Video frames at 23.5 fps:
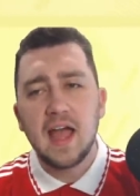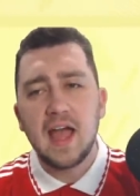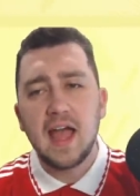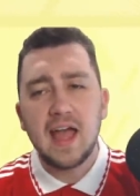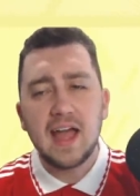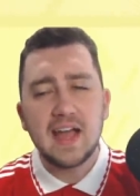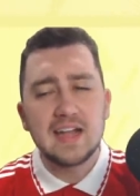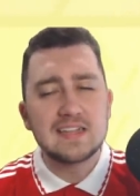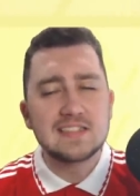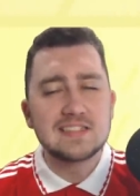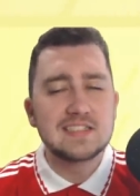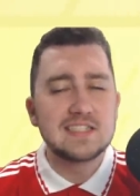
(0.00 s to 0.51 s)

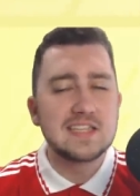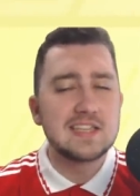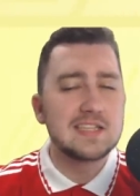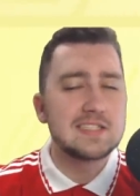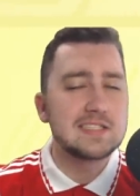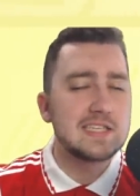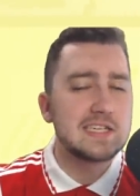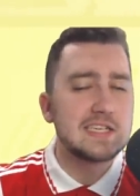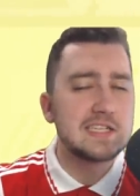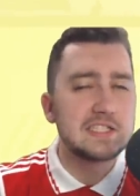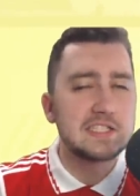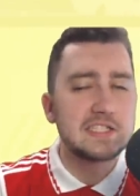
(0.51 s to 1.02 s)
and to the
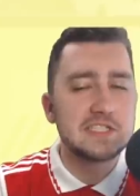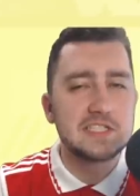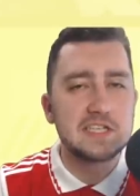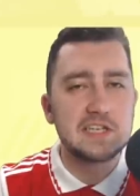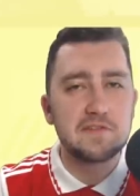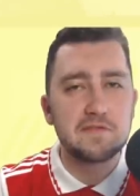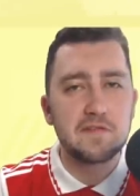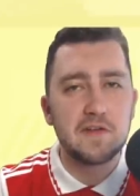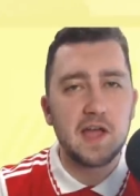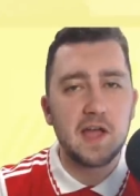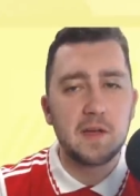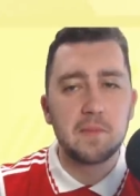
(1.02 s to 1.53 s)

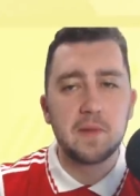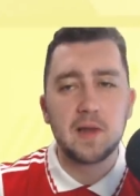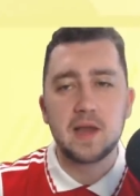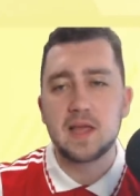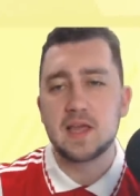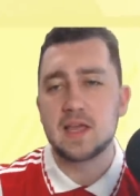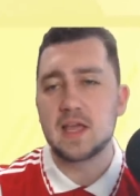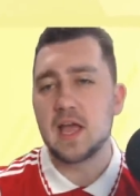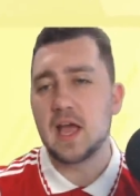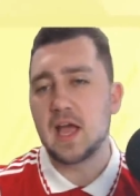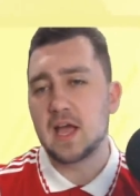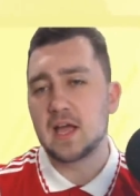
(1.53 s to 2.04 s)
TGT
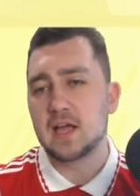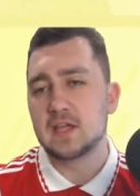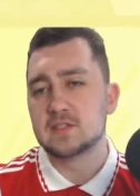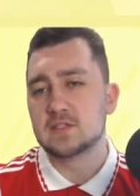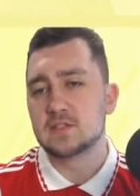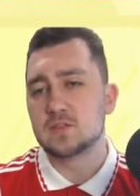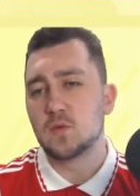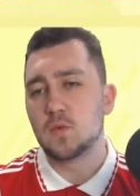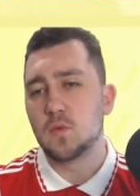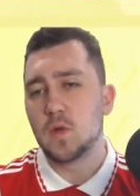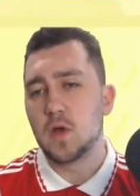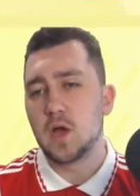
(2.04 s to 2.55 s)
family
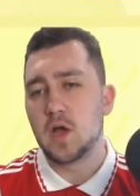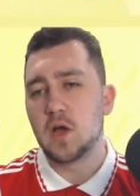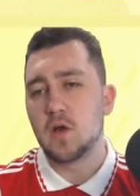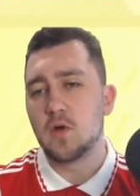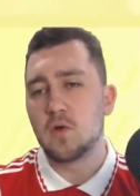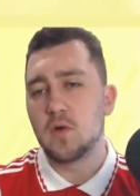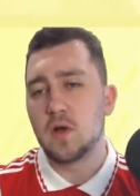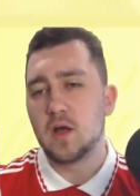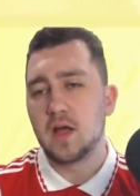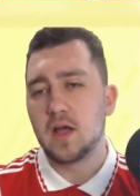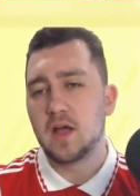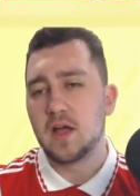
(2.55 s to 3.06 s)
as
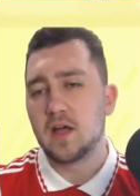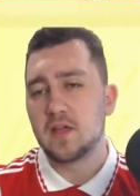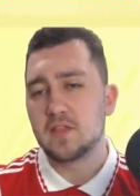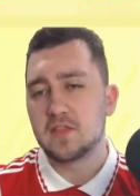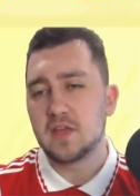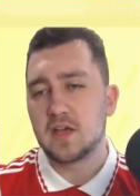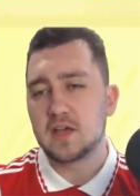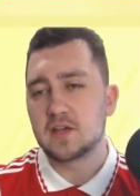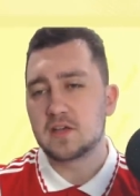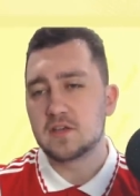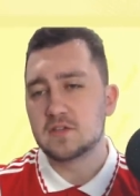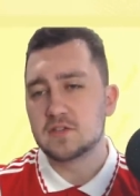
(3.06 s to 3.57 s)
well. Uh,
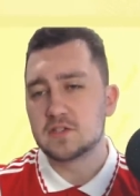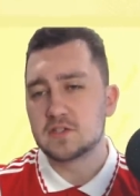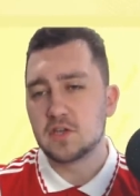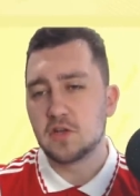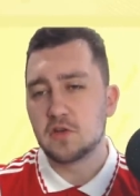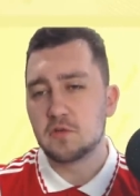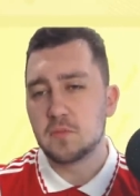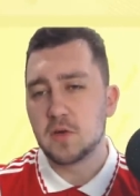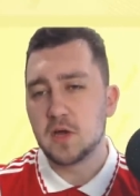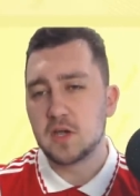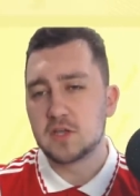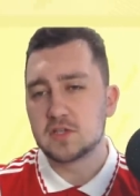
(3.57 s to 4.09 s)
thank you
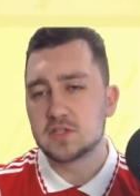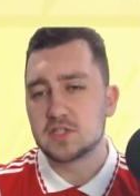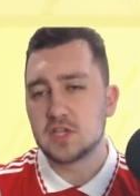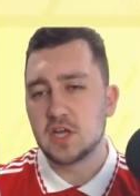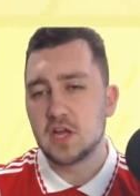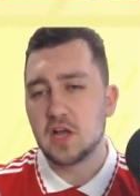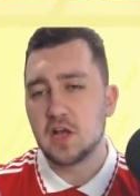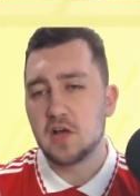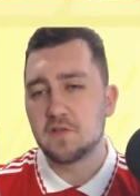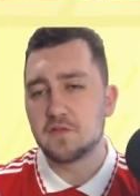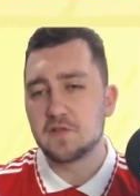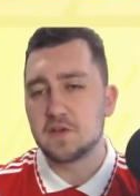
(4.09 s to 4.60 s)
so much,
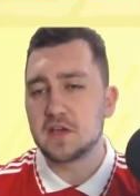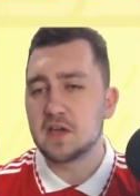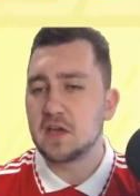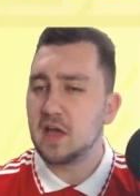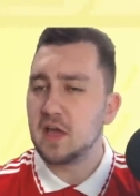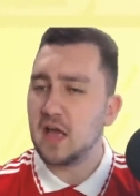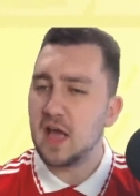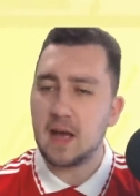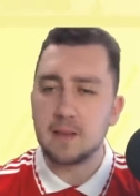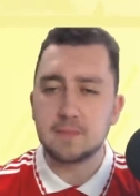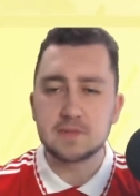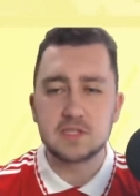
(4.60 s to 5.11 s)
Harvey.
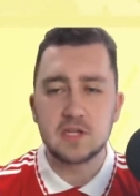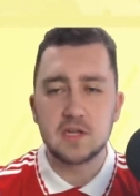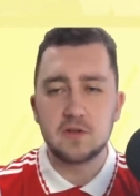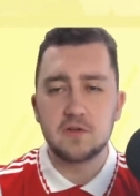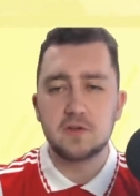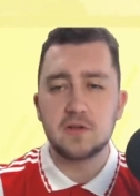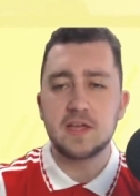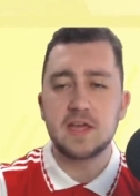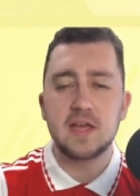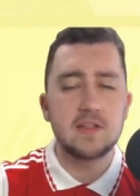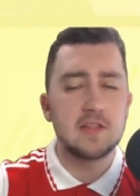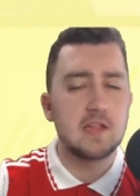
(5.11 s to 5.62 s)

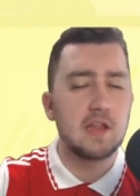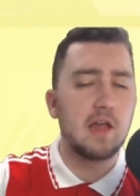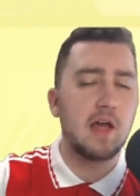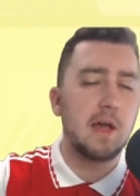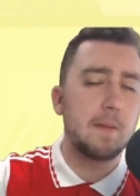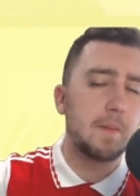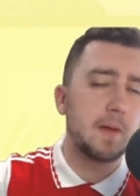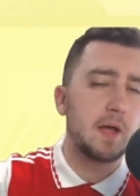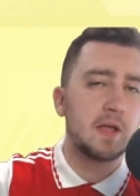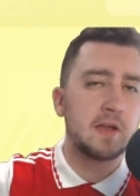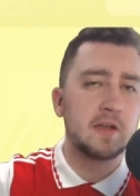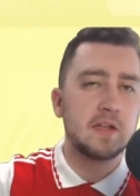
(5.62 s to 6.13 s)
Absolutely. Hit the like
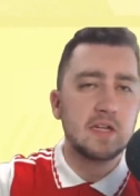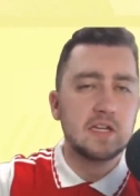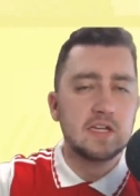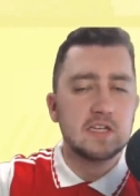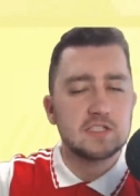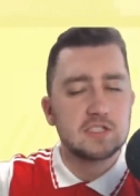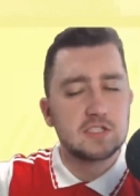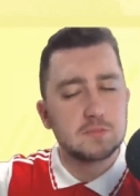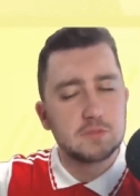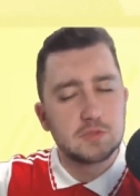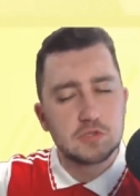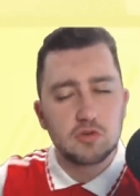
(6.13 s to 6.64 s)
button,
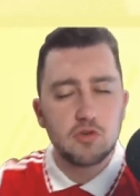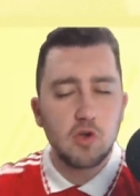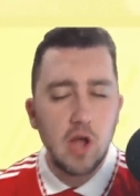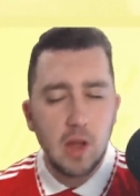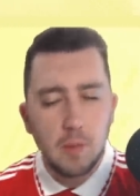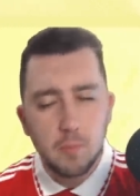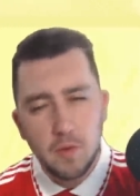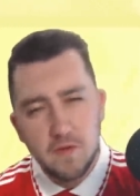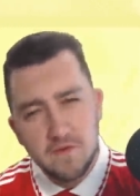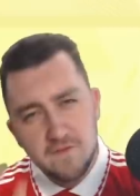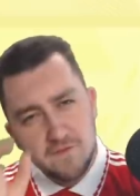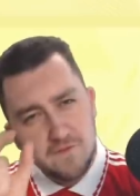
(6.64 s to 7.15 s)

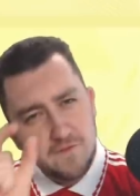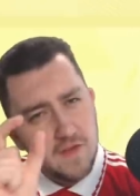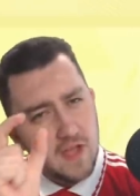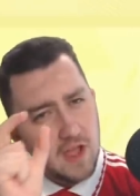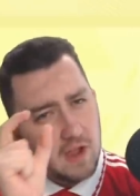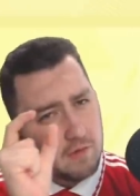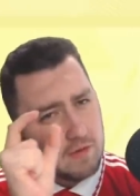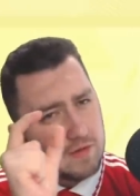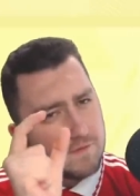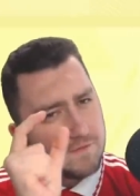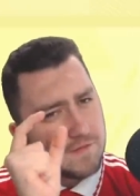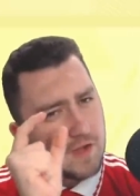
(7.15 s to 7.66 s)
subscribe. We're
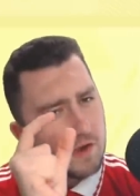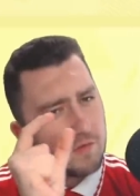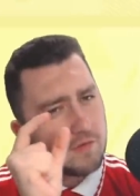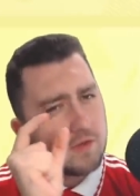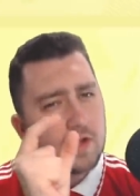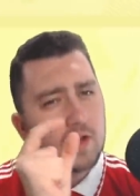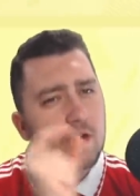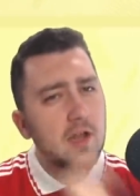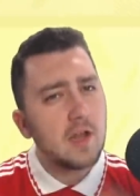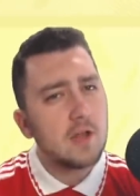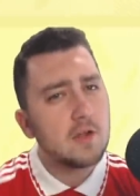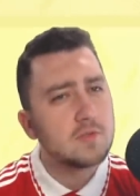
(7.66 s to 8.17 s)
very, very
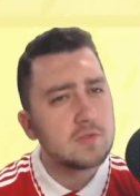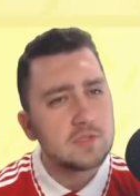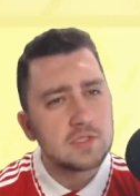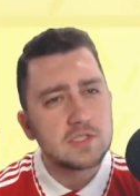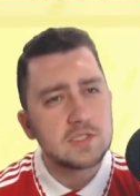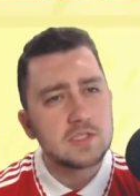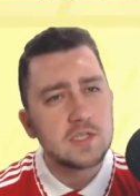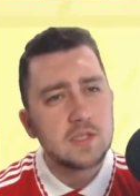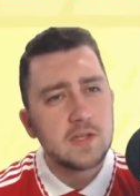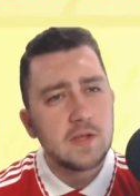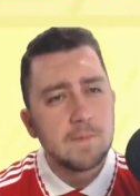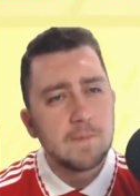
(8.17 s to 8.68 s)
close.